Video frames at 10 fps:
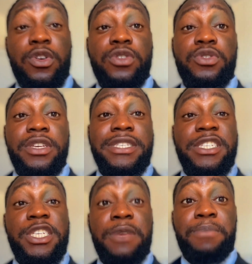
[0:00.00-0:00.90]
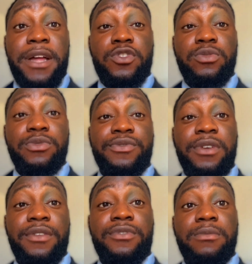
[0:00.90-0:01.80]
country is cheaper to move
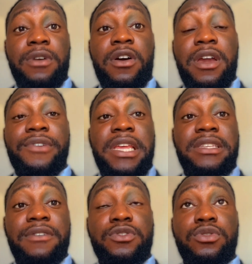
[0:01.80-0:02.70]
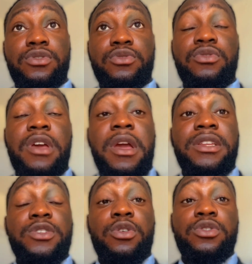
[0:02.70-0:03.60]
in from all evidence I've shown you.
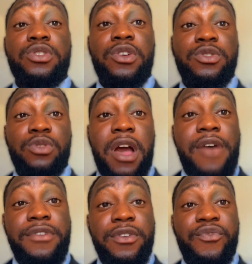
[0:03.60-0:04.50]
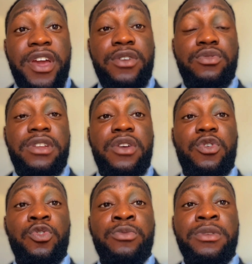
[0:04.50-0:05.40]
This country also have a very good
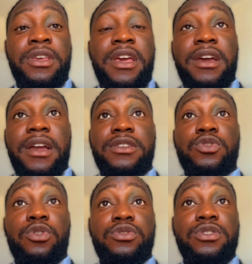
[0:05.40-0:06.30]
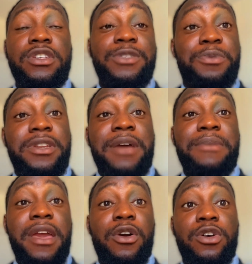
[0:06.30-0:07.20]
economy, and this country is bordered
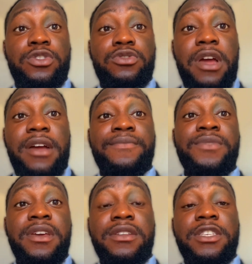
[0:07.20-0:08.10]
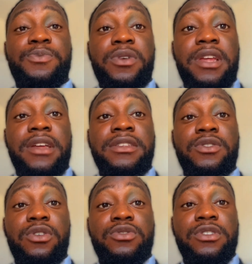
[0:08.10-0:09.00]
by Austria. This
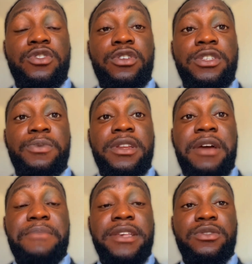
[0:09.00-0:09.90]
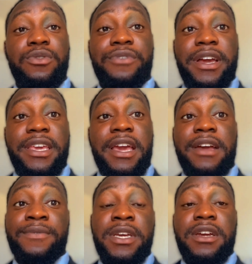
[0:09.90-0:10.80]
country is bordered by
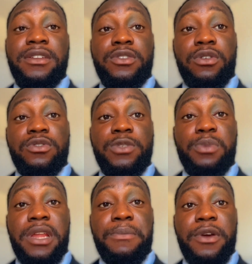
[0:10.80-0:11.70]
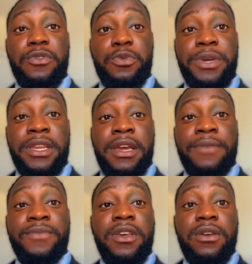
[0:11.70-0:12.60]
Slovakia. This country is bordered by
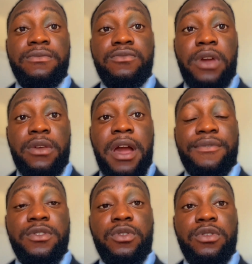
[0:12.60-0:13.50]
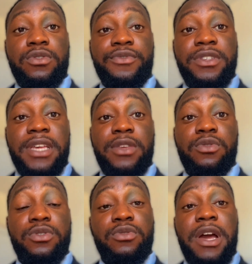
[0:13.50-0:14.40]
Romania. When you have this country visa,
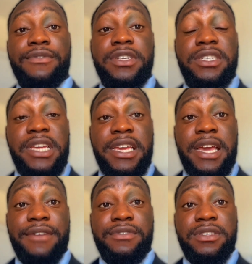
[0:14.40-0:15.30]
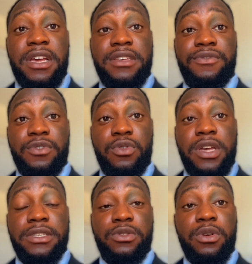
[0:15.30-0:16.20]
you also have a Schengen visa if you go
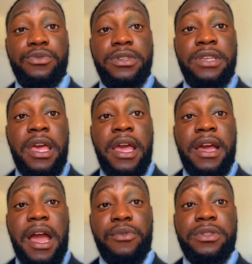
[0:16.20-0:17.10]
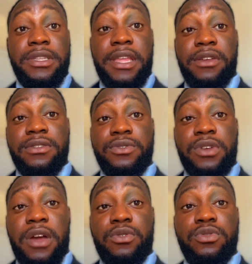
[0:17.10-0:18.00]
as a tourist, and with the tourist you
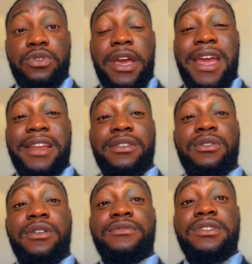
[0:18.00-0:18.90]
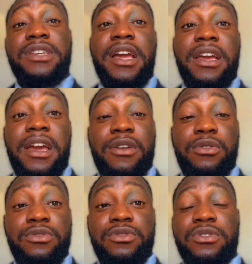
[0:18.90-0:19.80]
can go to any of the Shanghai
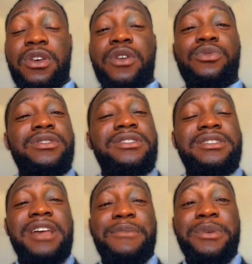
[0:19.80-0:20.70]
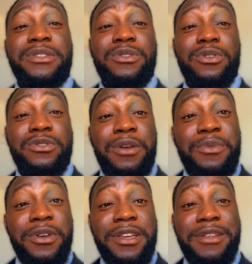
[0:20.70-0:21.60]
countries. What is this amazing country I'm
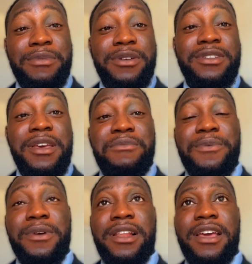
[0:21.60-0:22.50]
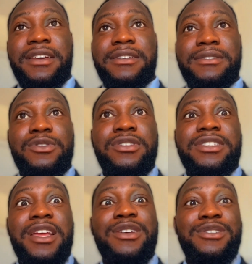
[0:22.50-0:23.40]
talking about? People are like,
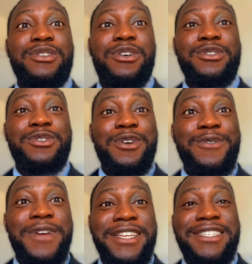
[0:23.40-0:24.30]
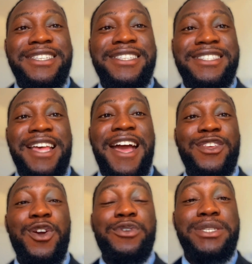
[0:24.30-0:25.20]
just tell country already, sir.
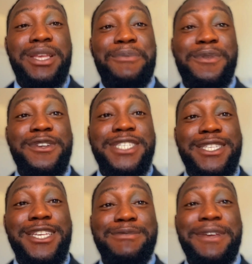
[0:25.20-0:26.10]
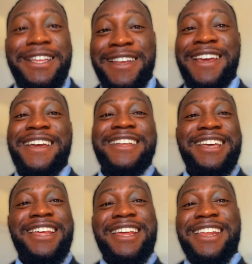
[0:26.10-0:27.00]
You're always keeping us the suspense.
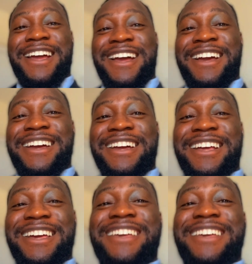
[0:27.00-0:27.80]
Da da da da.